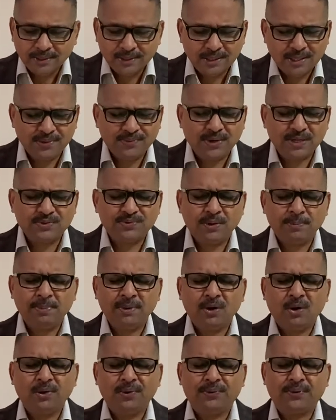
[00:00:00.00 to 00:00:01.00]
even as we've been
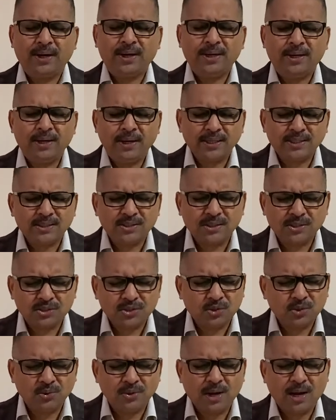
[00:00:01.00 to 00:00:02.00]
already, let's just
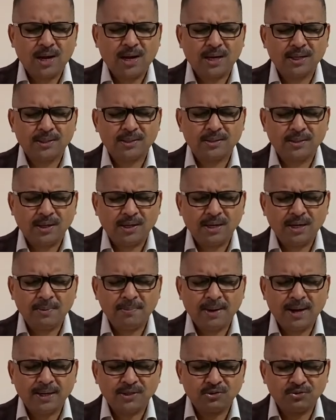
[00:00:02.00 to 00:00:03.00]
tune our heart, uh, you know,
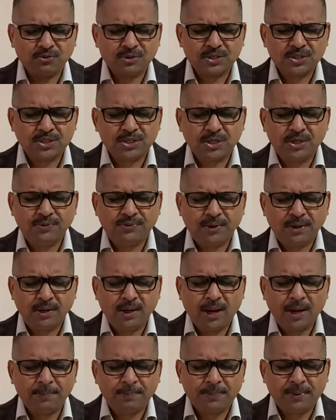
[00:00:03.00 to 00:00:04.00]
man, to receive. And
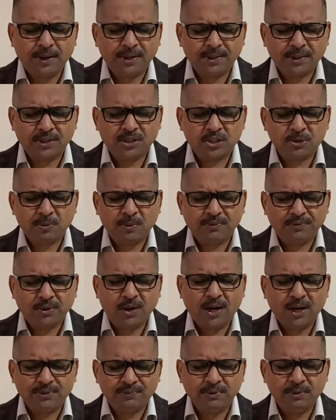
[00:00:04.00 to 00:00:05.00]
I pray that the Spirit of
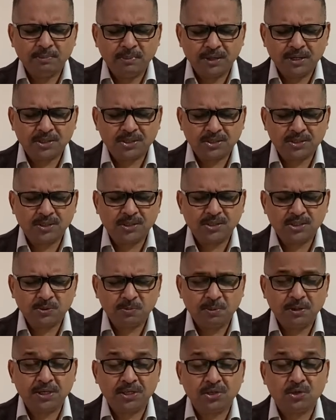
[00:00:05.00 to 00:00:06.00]
God will minister,
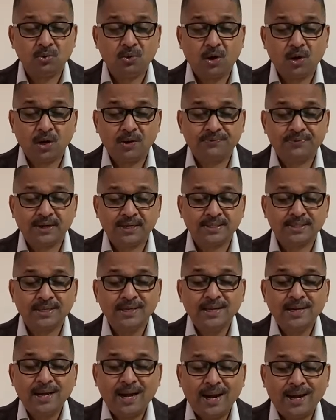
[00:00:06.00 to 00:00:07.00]
speak to all of us,
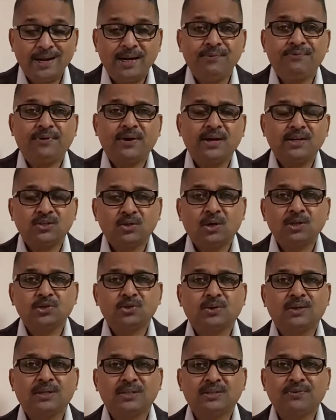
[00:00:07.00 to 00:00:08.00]
edify us all
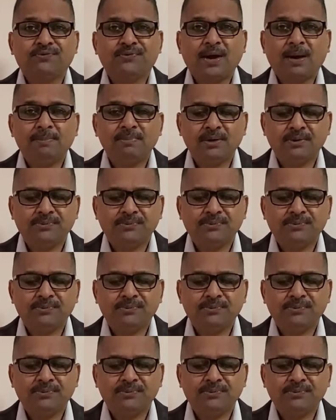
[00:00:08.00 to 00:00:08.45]
together as a family